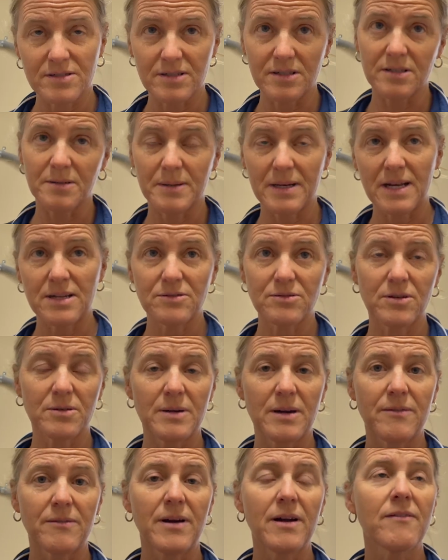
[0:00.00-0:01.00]
a little bit outdoor,
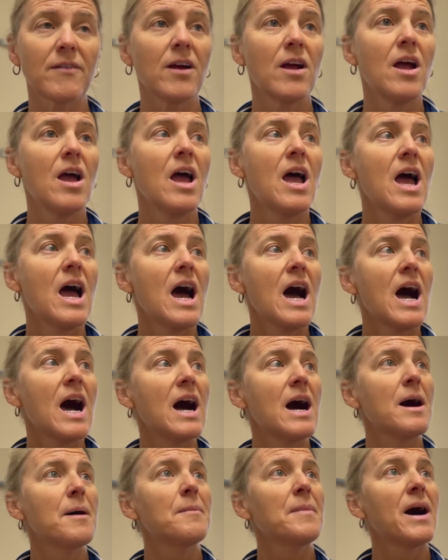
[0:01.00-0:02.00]
whatever, whatever.
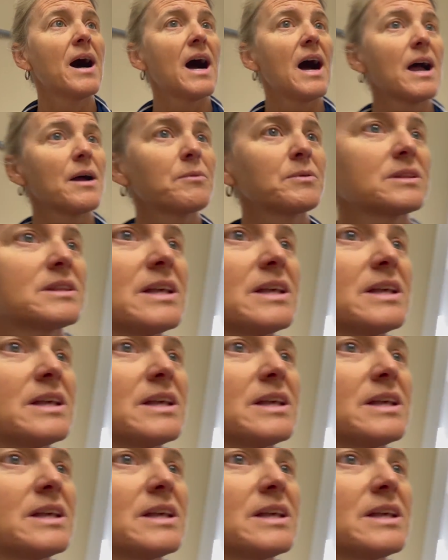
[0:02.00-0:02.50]
Um, I would